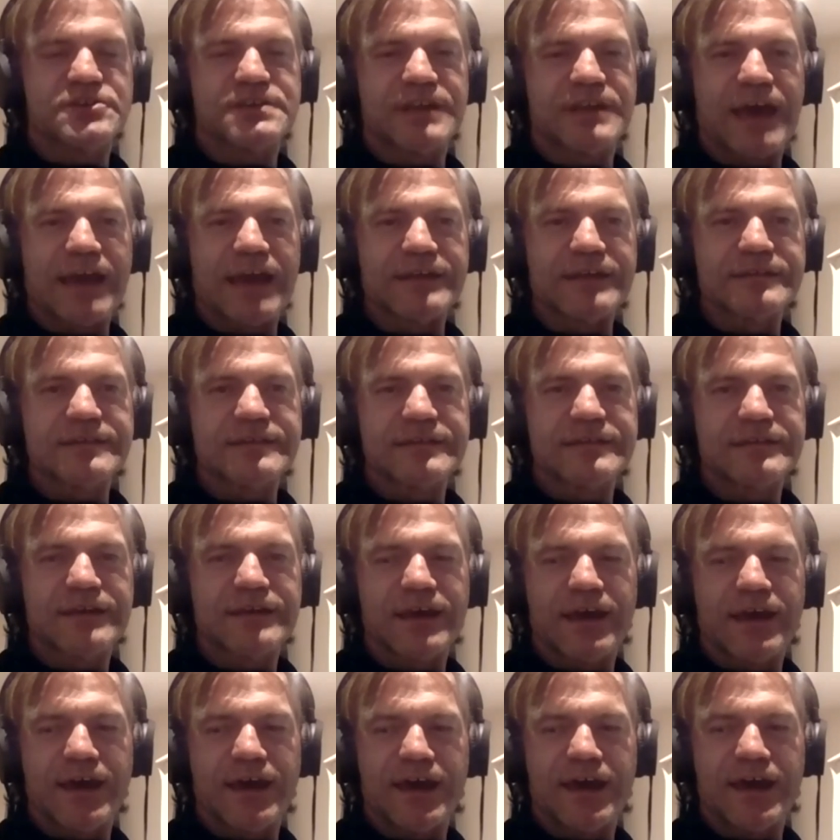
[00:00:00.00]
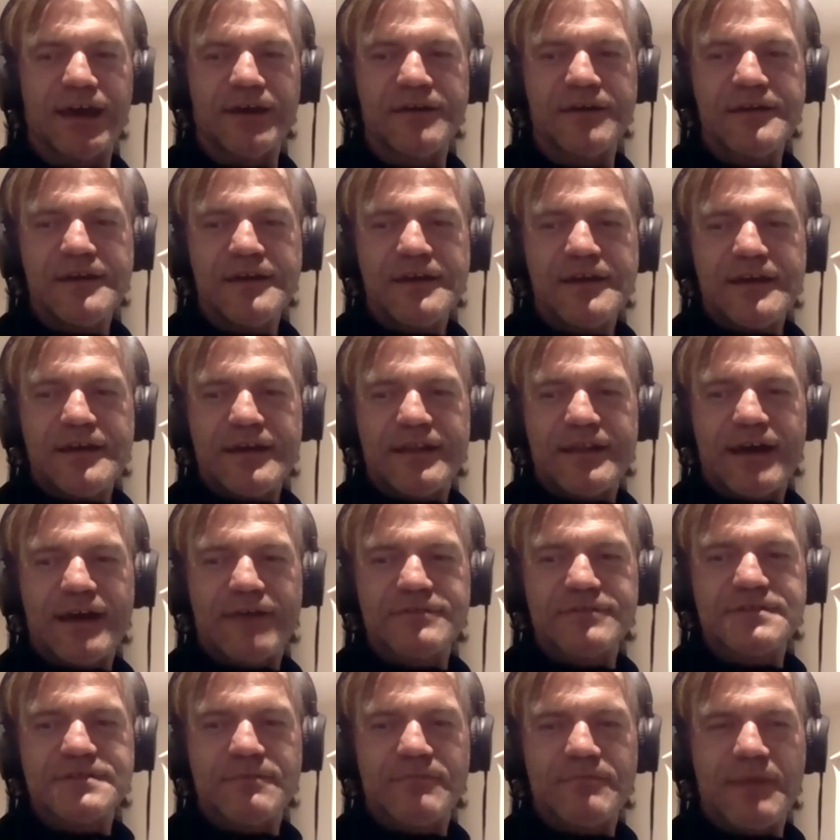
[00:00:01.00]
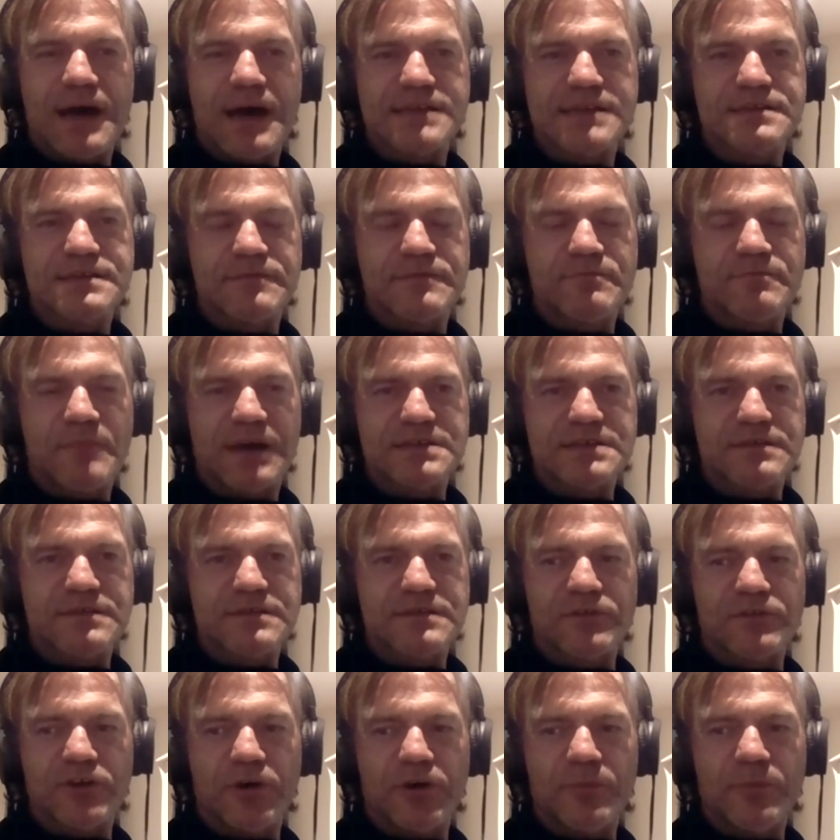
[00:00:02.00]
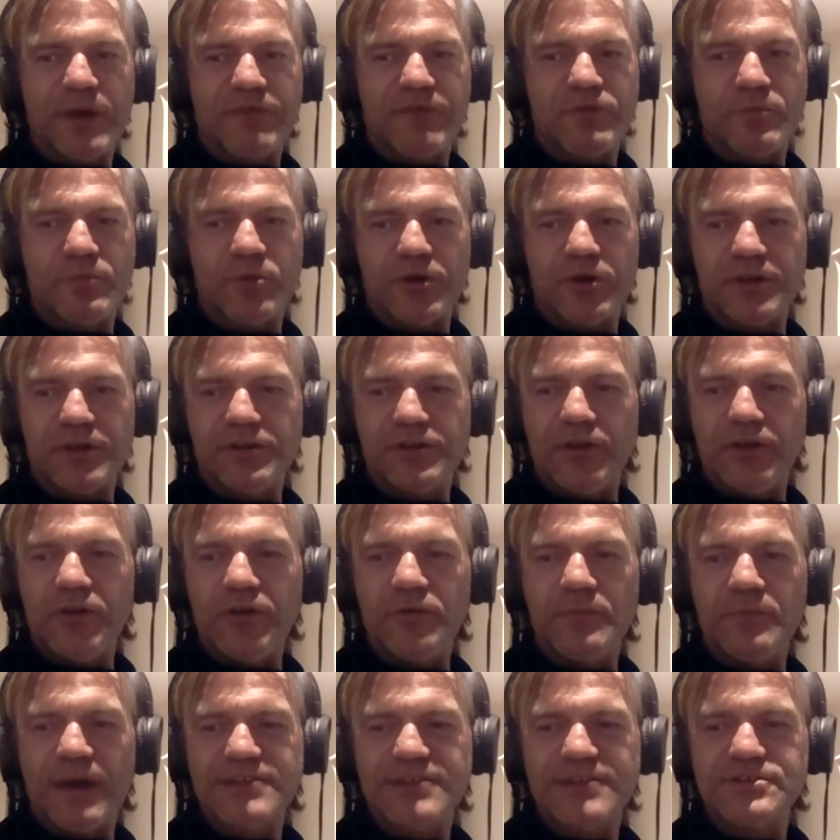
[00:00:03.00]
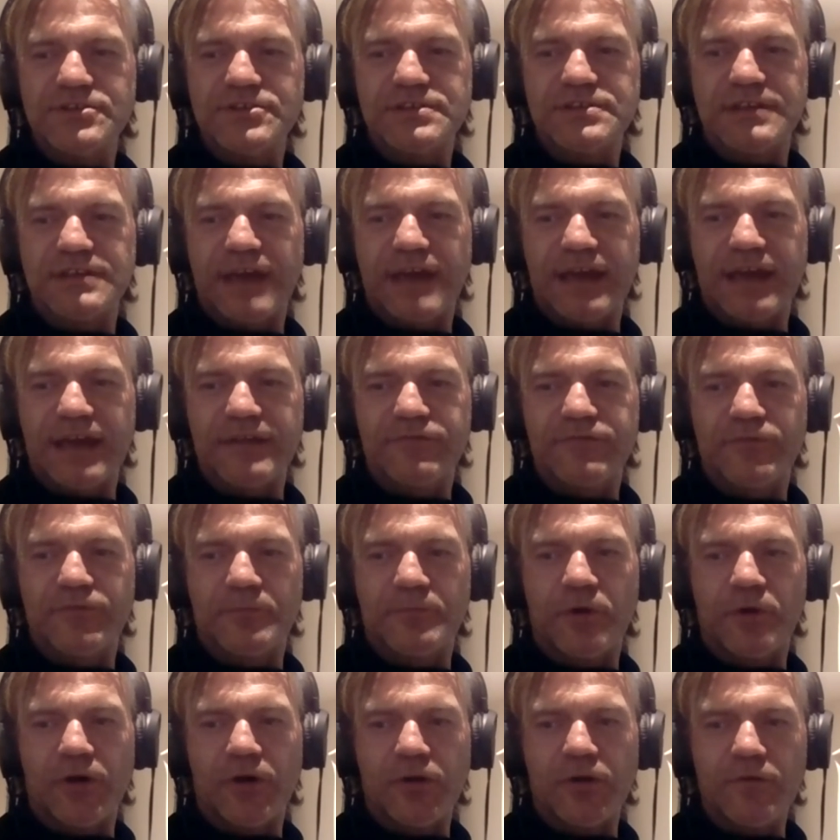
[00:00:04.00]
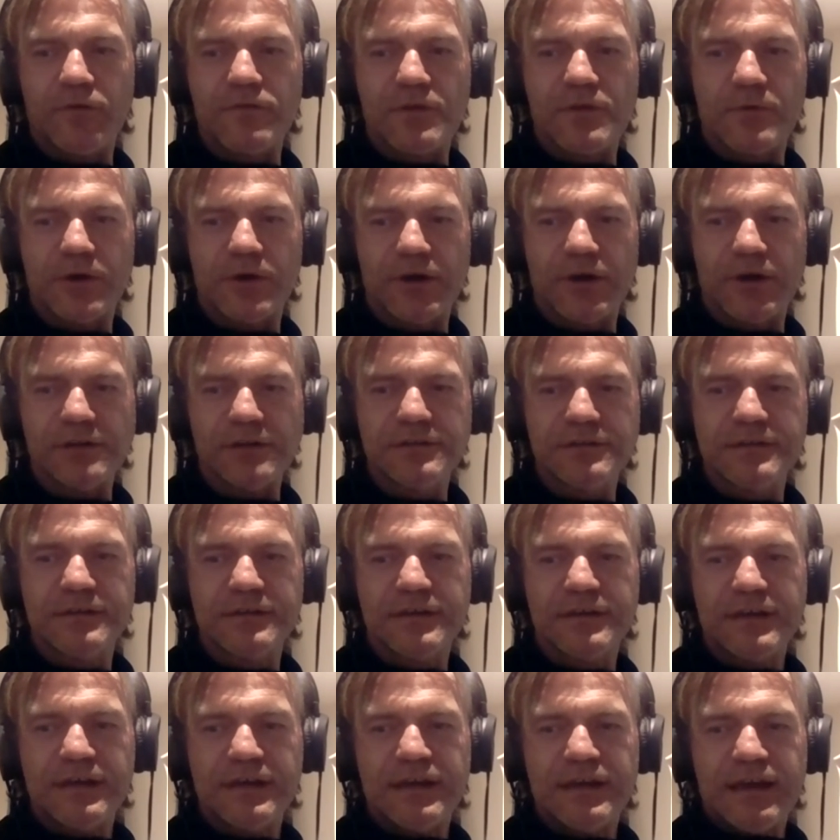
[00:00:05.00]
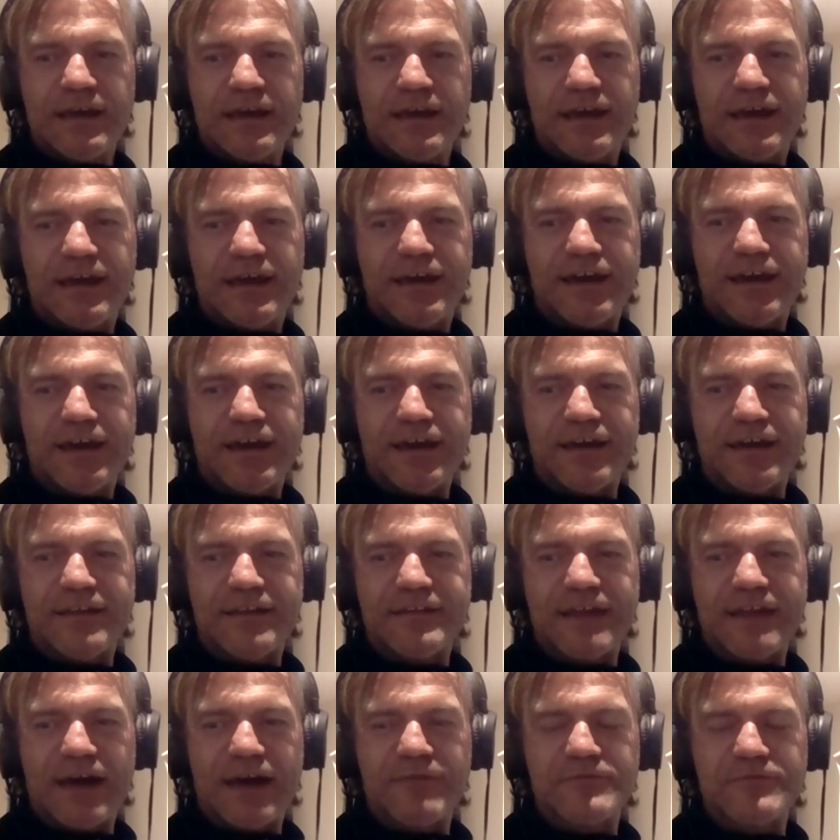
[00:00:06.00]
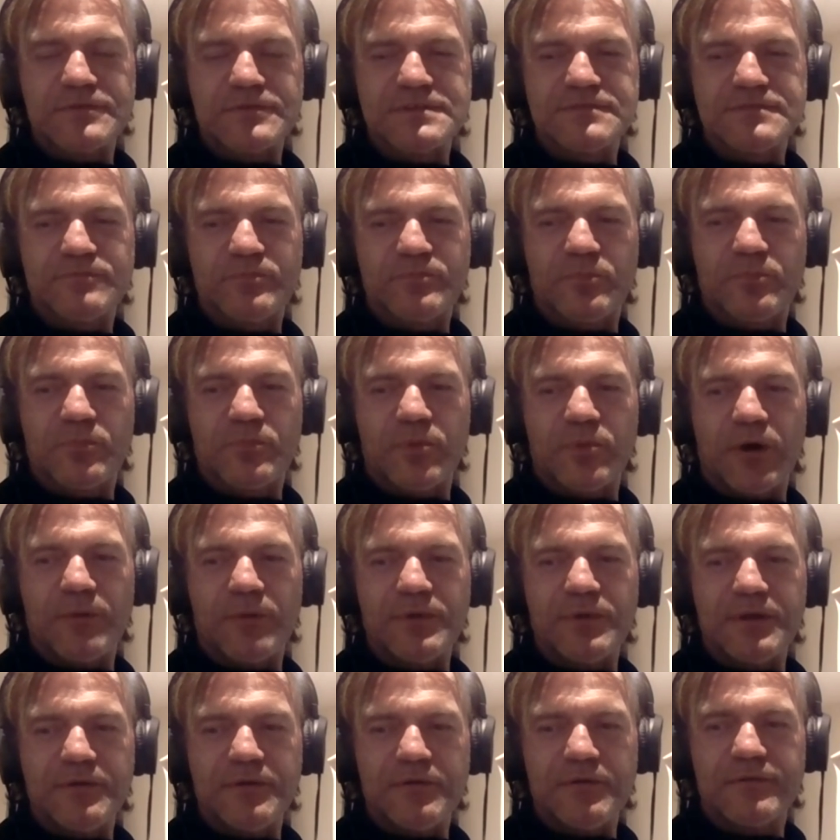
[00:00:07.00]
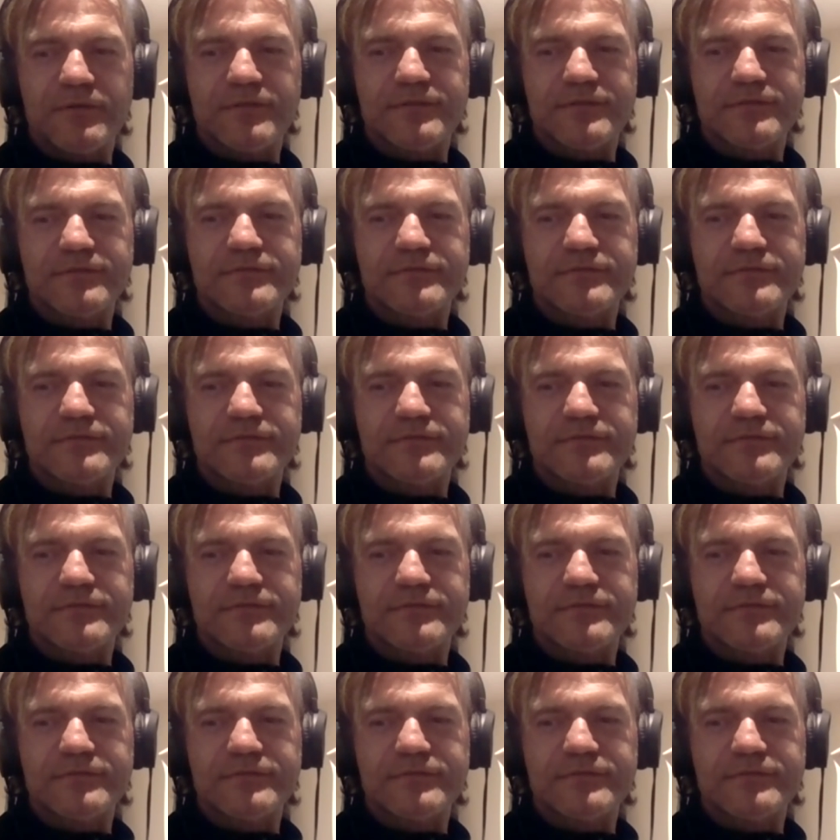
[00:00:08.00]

United. Uh, that was a yeah. massive, massive club. Everybody knew Manchester United from all over the world. Uh, that was probably